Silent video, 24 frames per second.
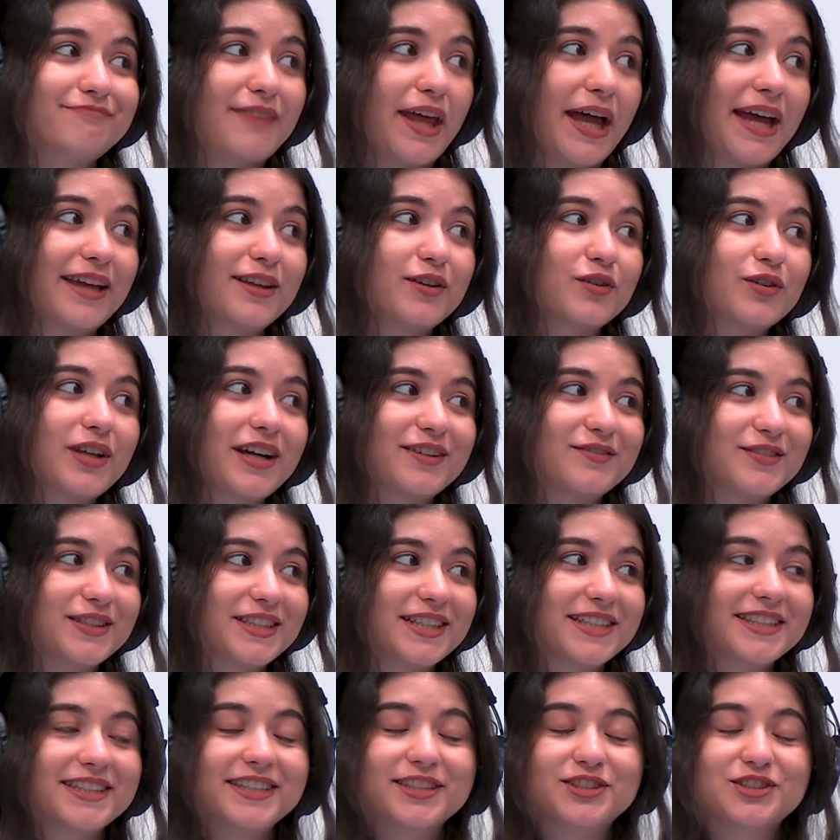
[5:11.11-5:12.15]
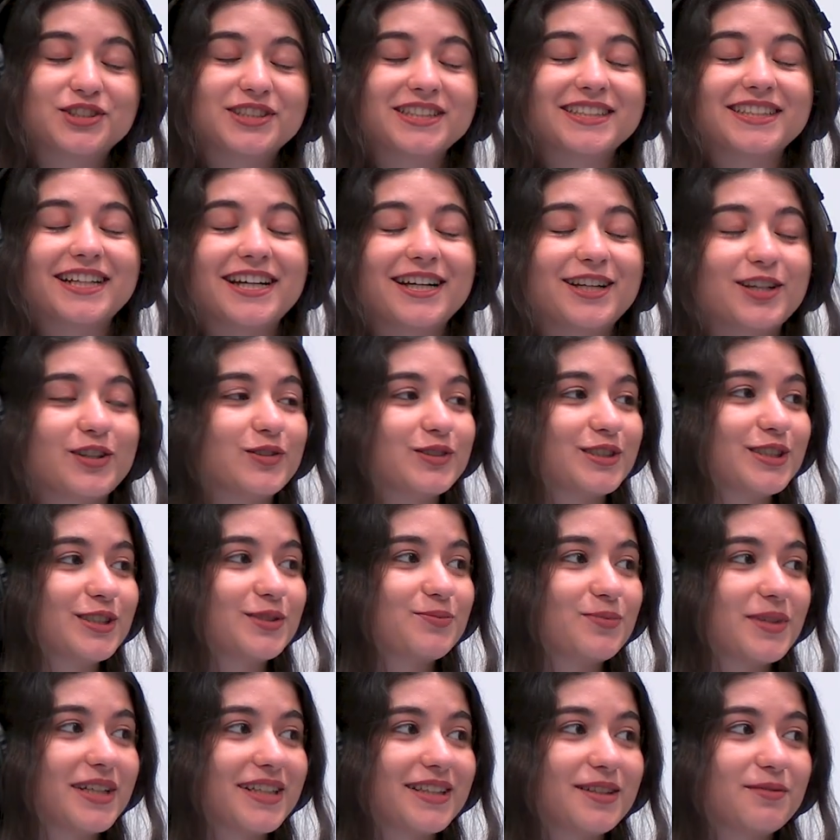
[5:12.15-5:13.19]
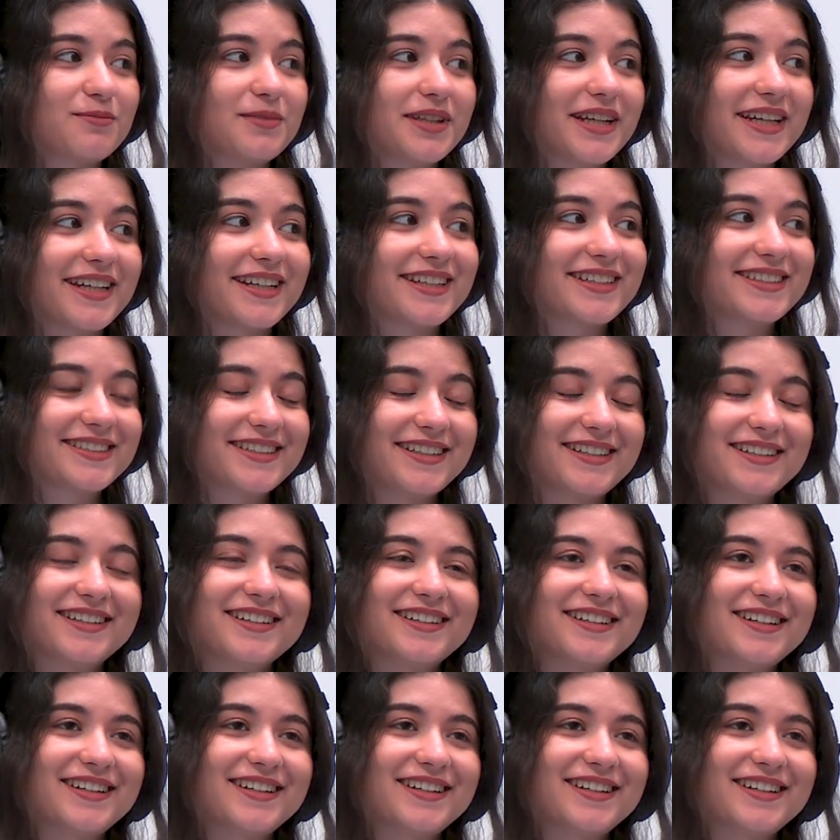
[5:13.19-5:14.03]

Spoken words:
I don't have an ADHD diagnosis, but I'm like